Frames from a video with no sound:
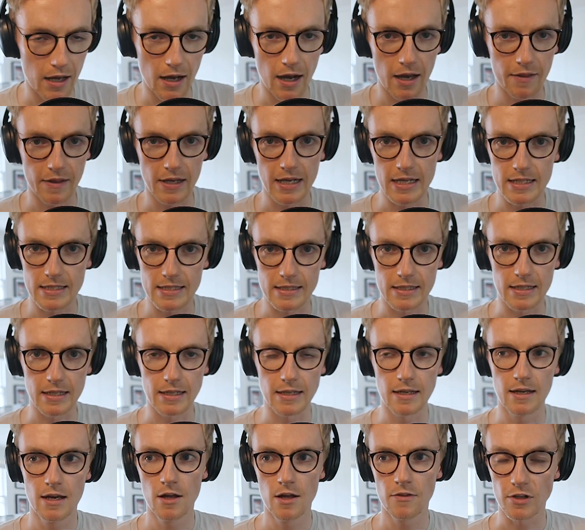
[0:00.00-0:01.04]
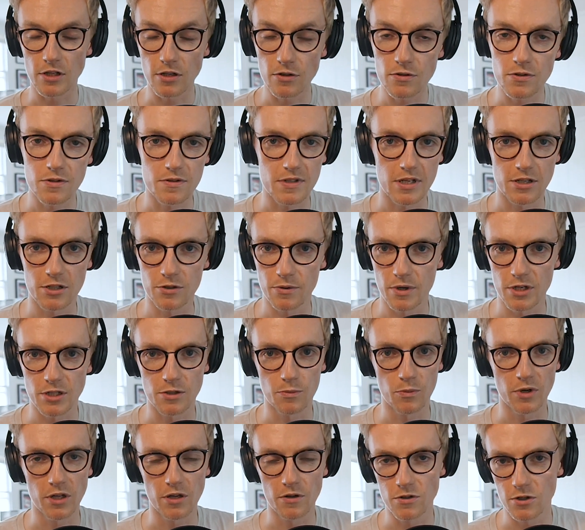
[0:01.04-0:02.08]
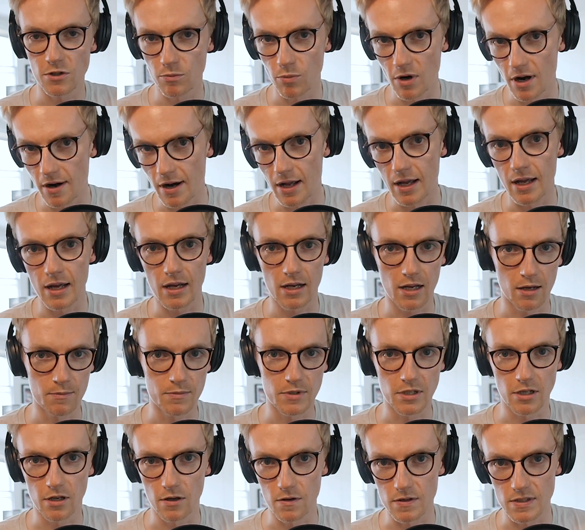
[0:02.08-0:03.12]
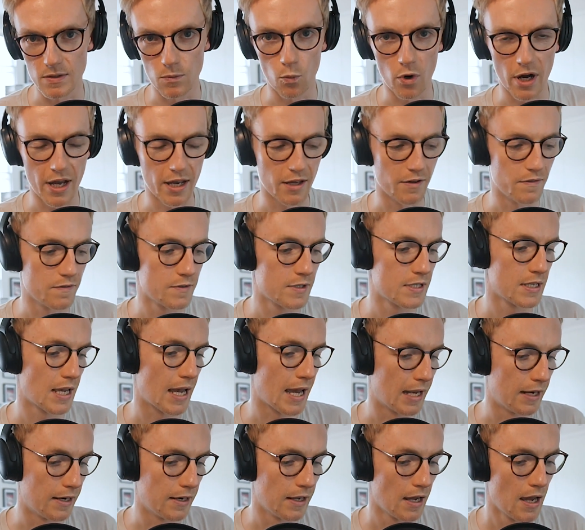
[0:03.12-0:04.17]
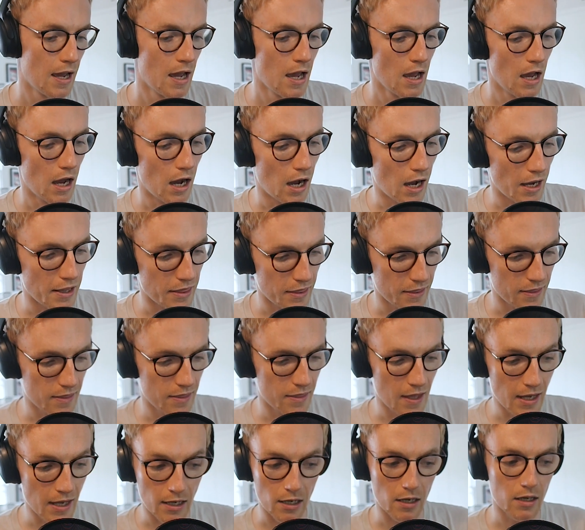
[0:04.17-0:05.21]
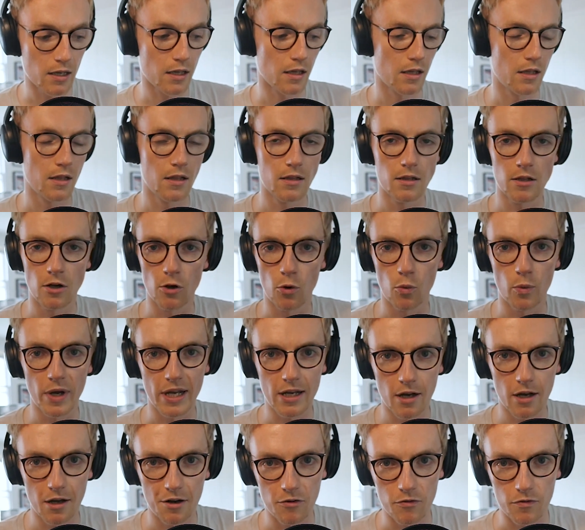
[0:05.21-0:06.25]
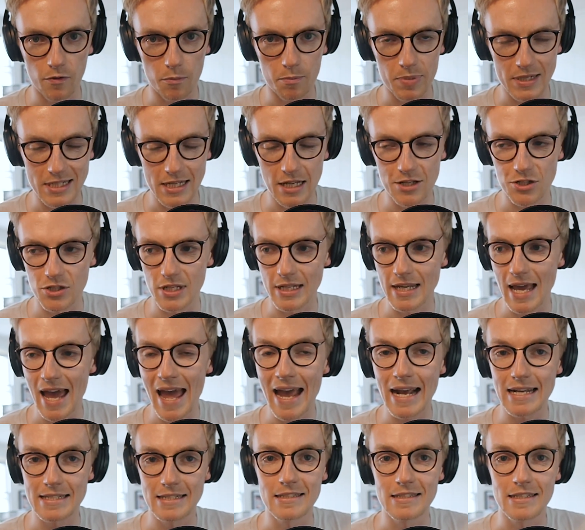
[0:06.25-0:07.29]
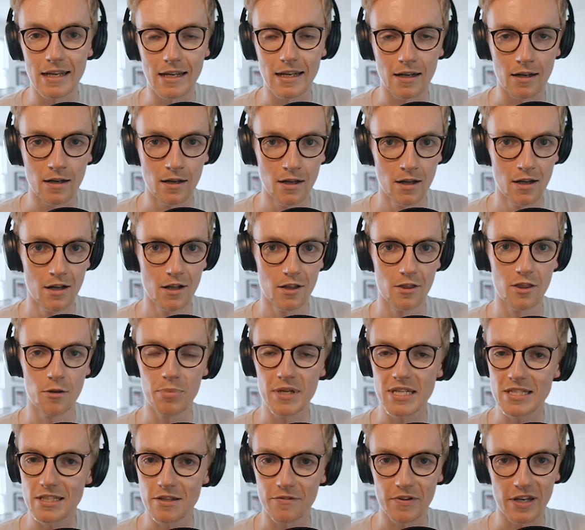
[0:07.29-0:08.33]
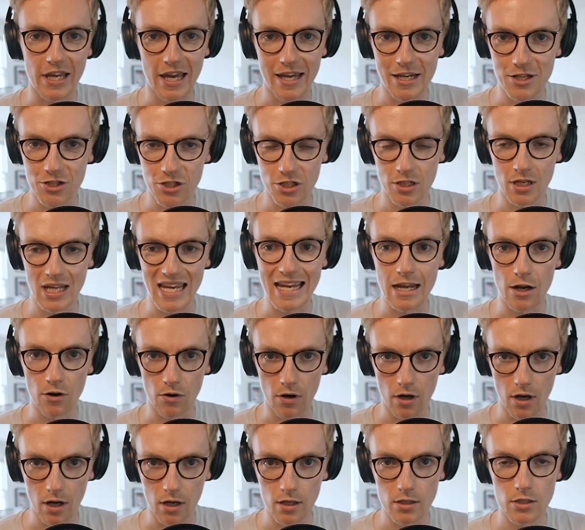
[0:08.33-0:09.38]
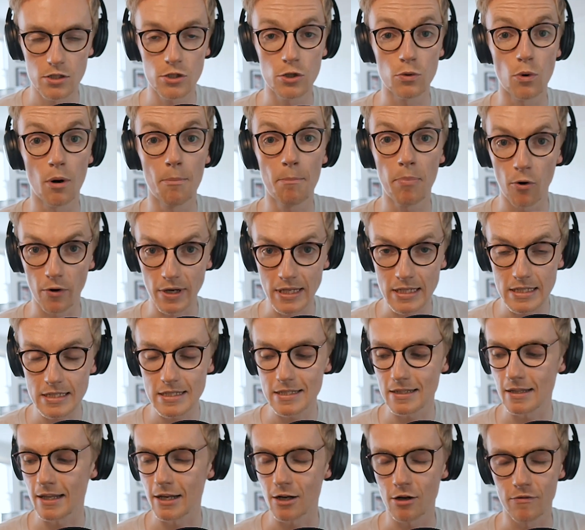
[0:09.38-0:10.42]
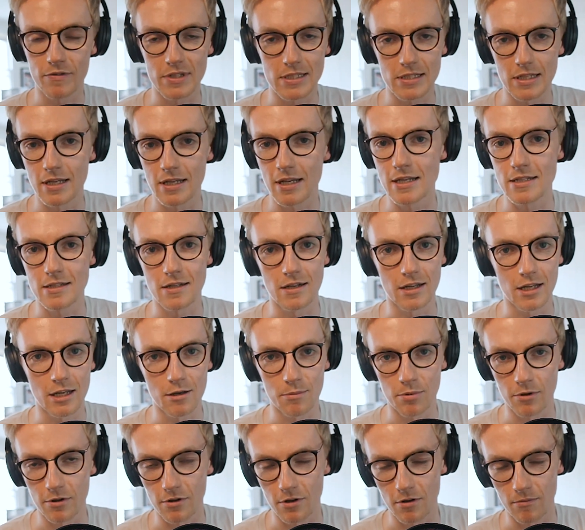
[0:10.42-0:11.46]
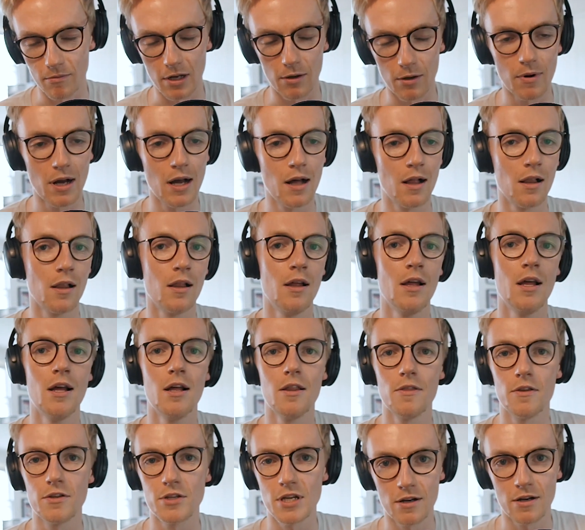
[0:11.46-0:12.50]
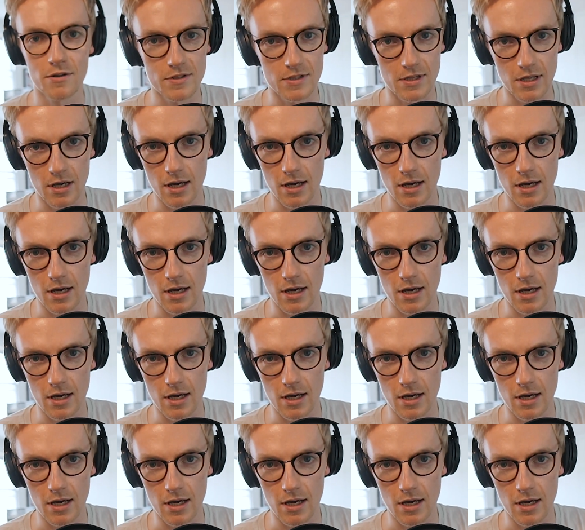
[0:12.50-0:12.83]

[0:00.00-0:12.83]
I think it's the usual situation with YouTube where it comes and goes in waves. And I think, we're kind of potentially exiting the beastification era to a point. Like, obviously, he's going to keep on doing really well. The channels